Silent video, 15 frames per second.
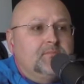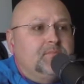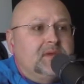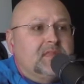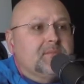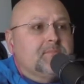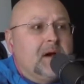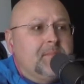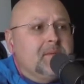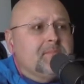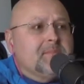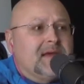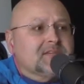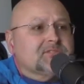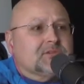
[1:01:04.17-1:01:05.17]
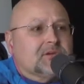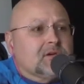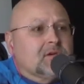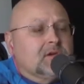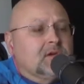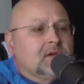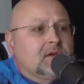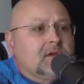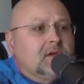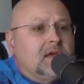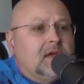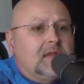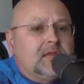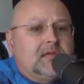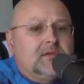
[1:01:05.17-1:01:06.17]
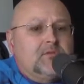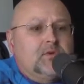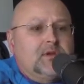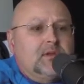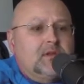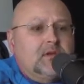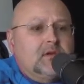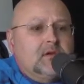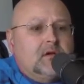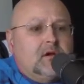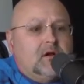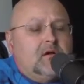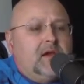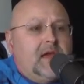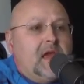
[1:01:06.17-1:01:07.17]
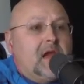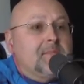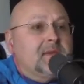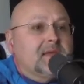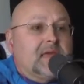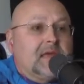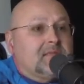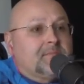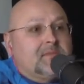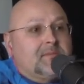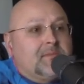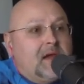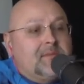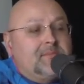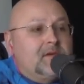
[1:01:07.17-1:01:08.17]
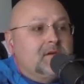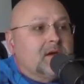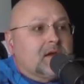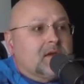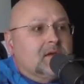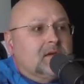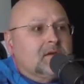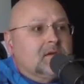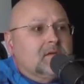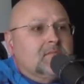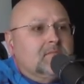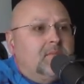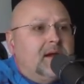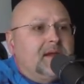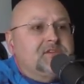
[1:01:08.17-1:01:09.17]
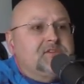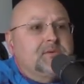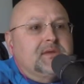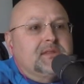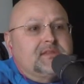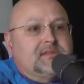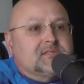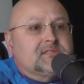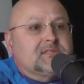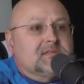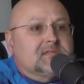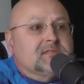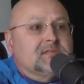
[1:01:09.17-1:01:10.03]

be the puppet master. Yeah. And he would, oh, hey, I'm going to get them to buy a Buick yeah. by doing this, this, and